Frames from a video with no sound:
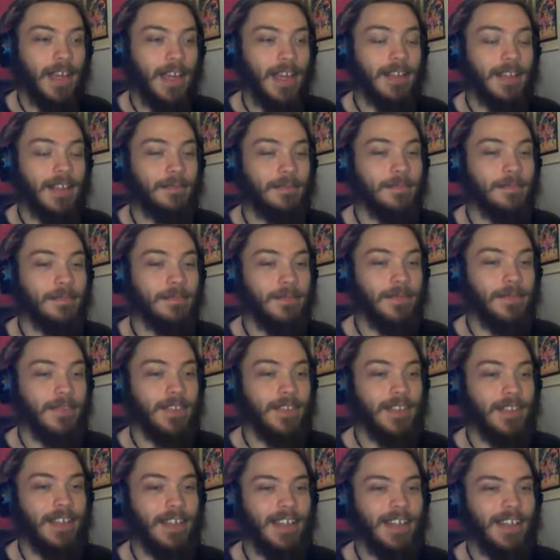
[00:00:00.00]
And
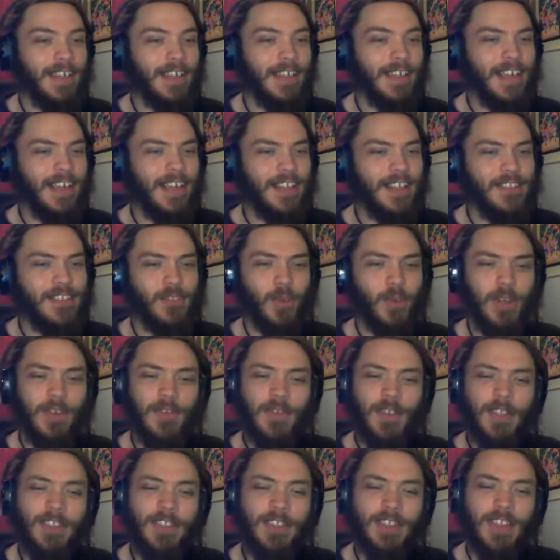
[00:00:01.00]
it's
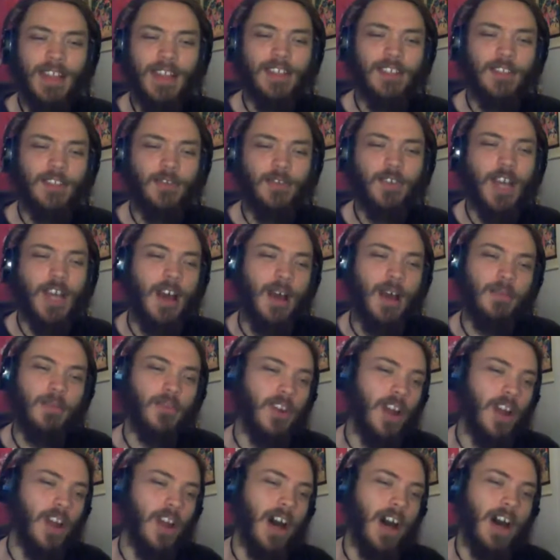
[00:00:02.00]
sort of a sense of
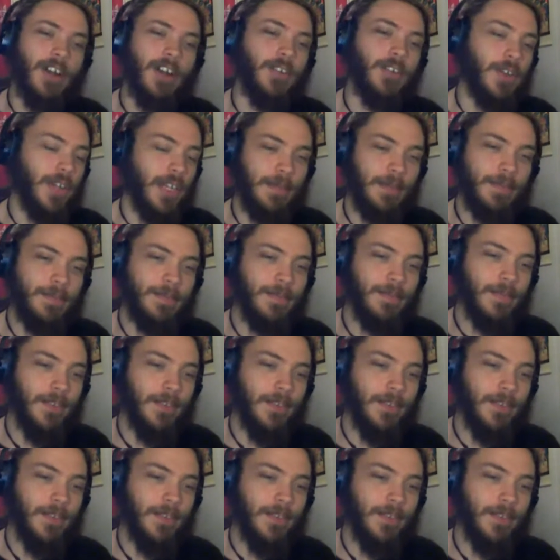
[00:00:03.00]
camaraderie.